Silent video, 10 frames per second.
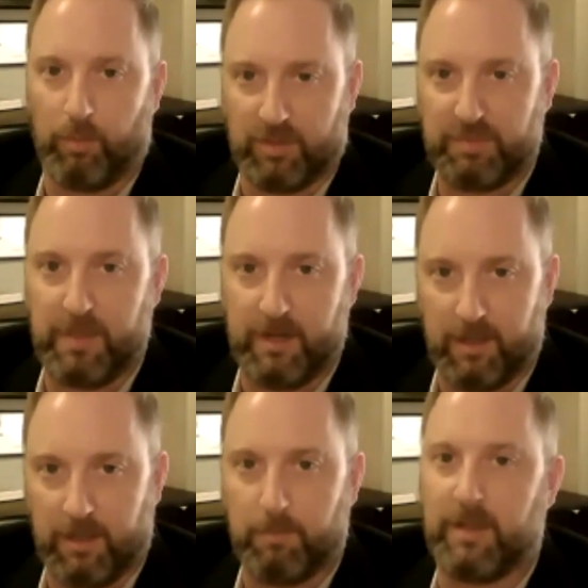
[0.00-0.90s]
we're
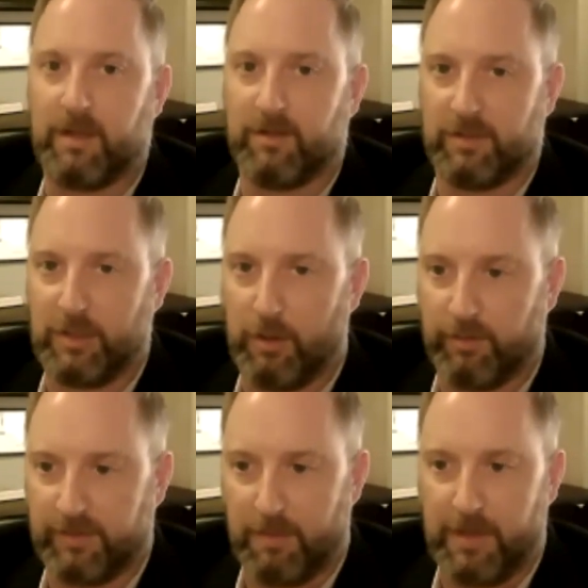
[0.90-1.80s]
spending? Because it
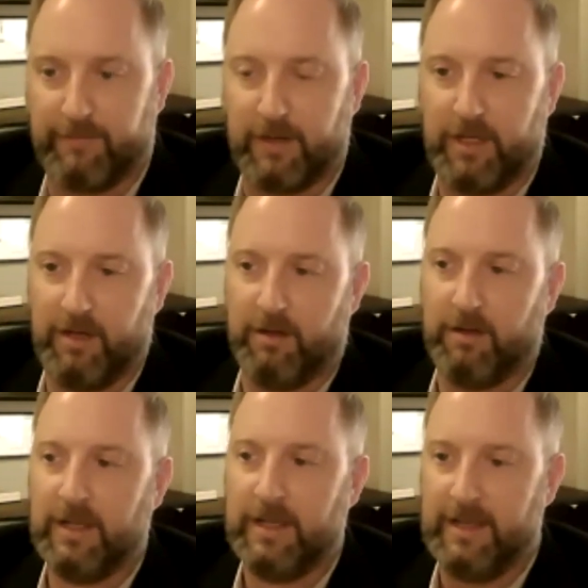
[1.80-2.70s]
goes up every
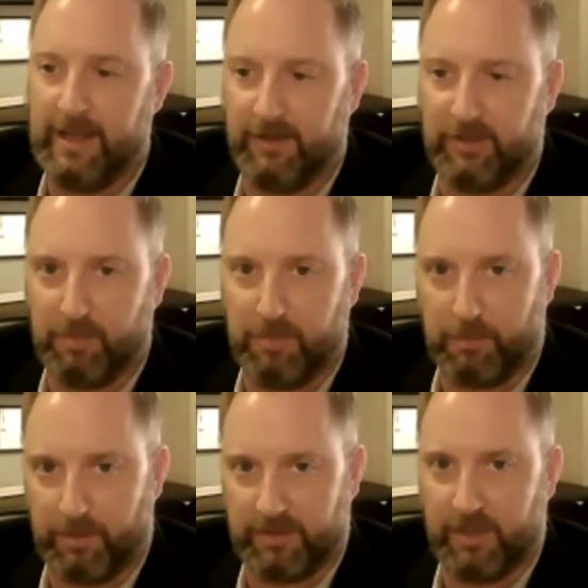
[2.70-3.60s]
year and it's a
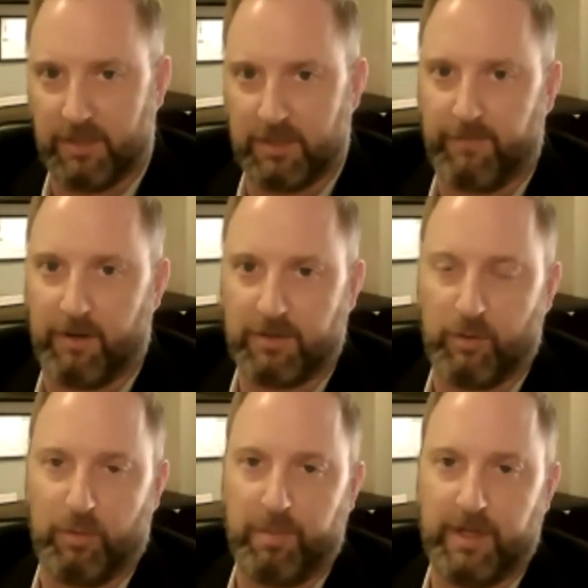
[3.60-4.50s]
big percentage of our
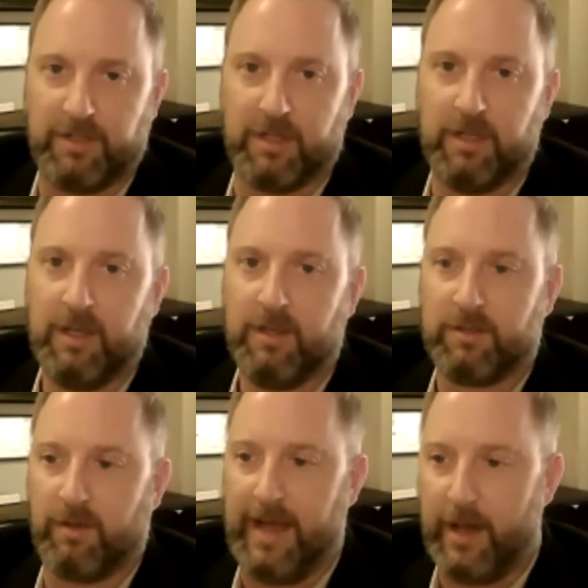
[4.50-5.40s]
total budget.
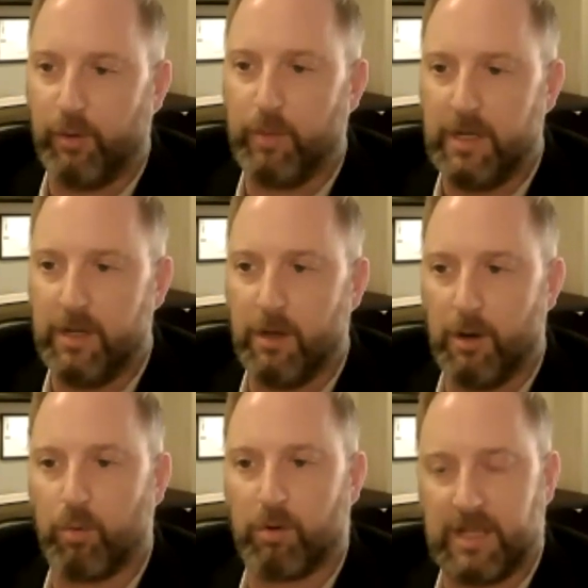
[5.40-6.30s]
So how do we
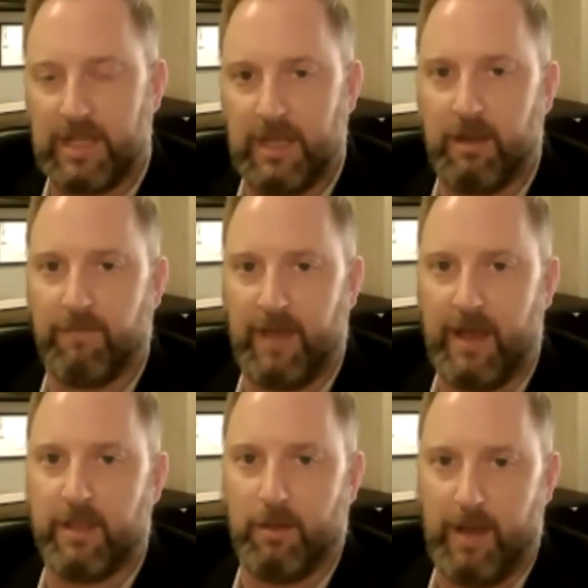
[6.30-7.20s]
know we're getting
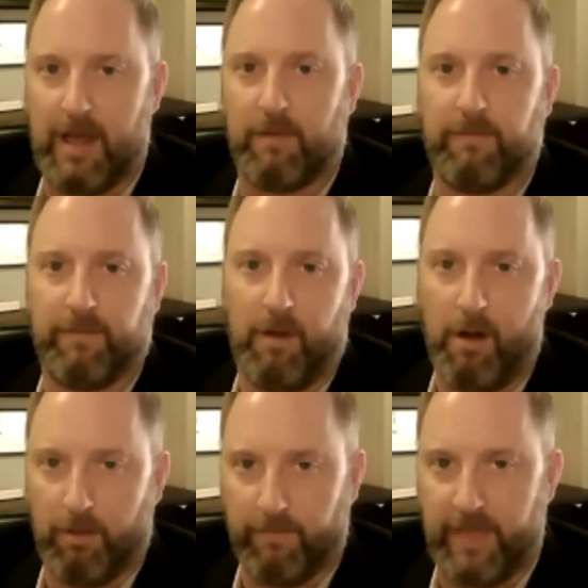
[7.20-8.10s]
value out of
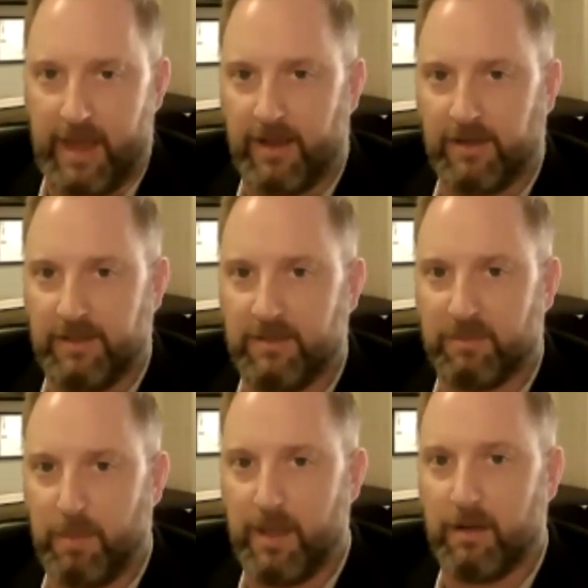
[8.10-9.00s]
all of that IT
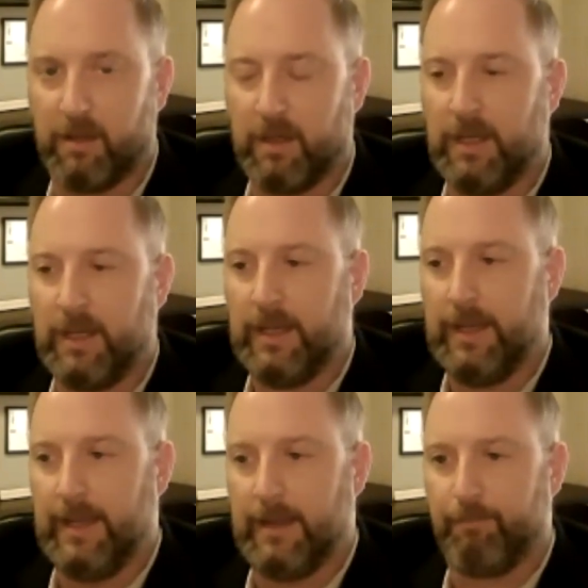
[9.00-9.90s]
spend?
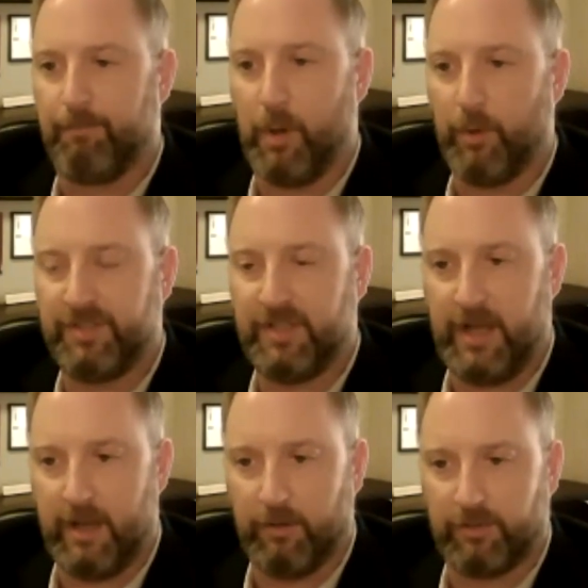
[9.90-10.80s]
And most
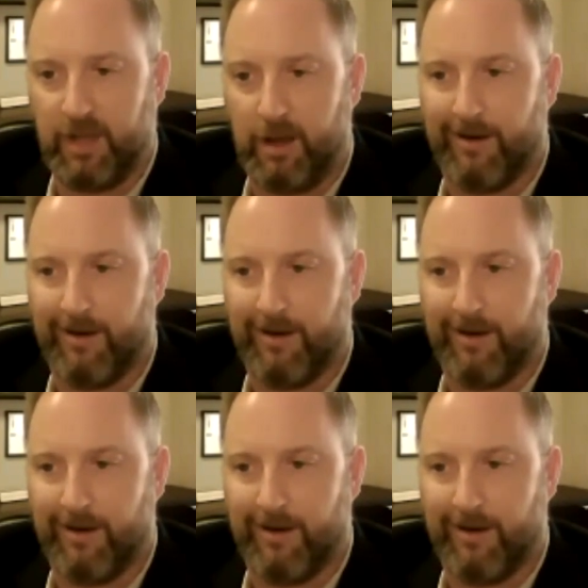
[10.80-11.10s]
CIOs